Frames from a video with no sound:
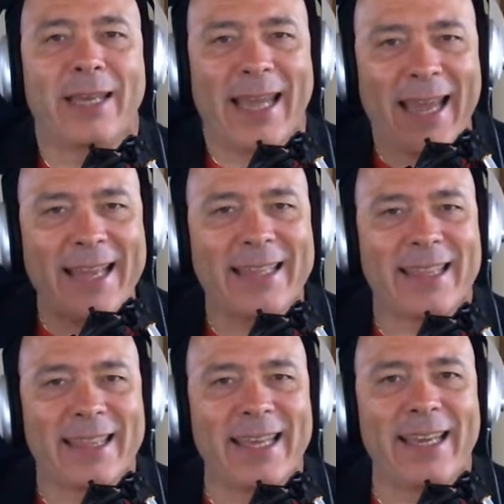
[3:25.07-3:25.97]
can't
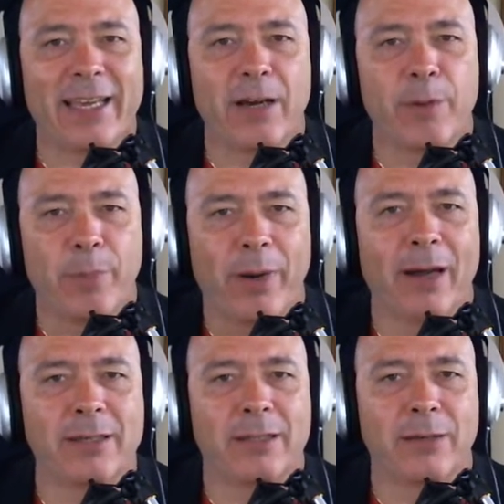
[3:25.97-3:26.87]
think of the
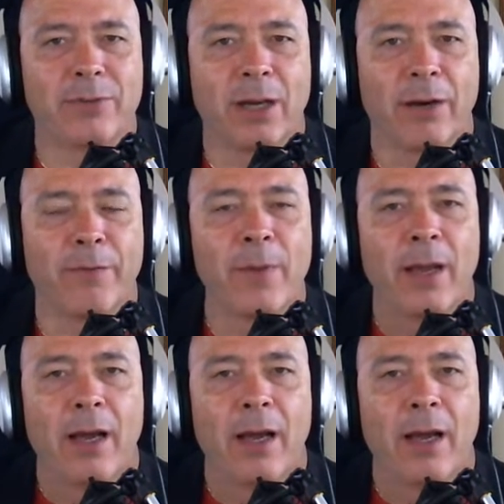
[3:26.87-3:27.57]
positive stuff.